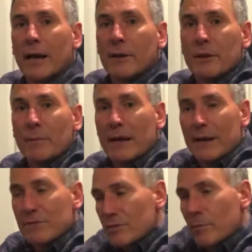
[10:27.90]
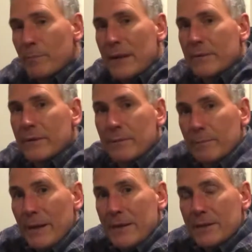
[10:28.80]
You might have to sort of bend
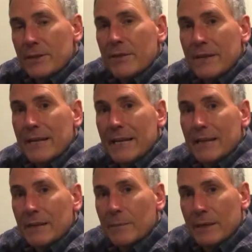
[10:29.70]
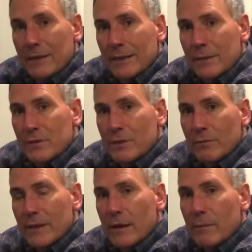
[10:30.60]
it at the knee a little bit, like I'm doing with
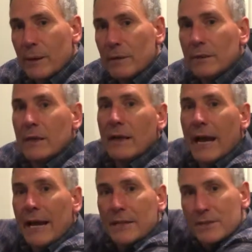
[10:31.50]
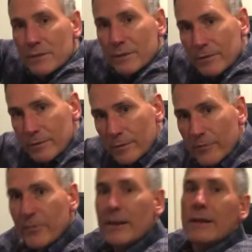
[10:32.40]
the elbow, and
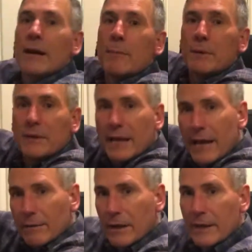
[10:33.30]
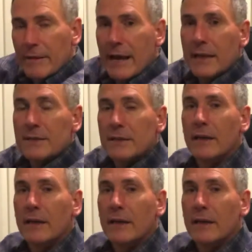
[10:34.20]
fin up and down like that.